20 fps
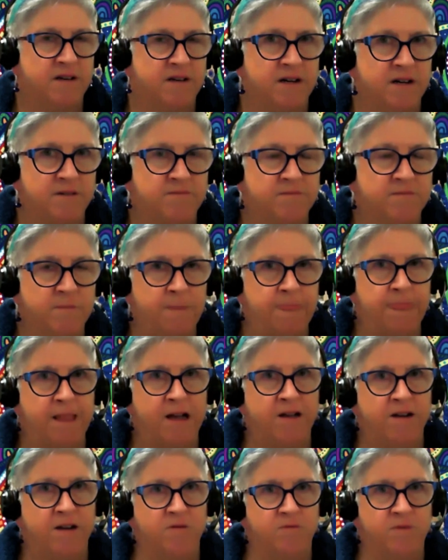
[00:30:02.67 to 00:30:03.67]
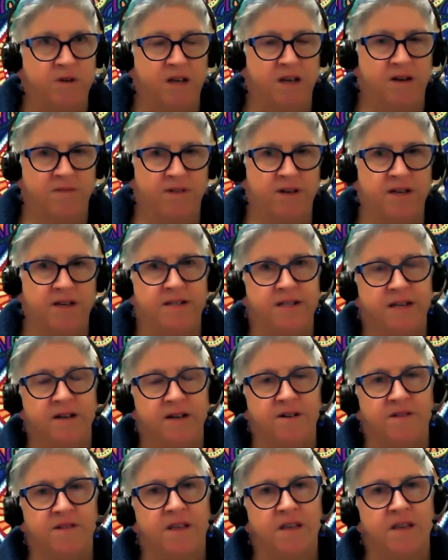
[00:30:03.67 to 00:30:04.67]
I know we have Head to
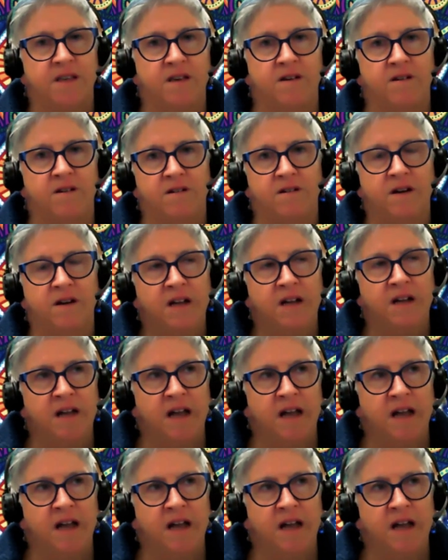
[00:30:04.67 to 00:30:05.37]
Health here,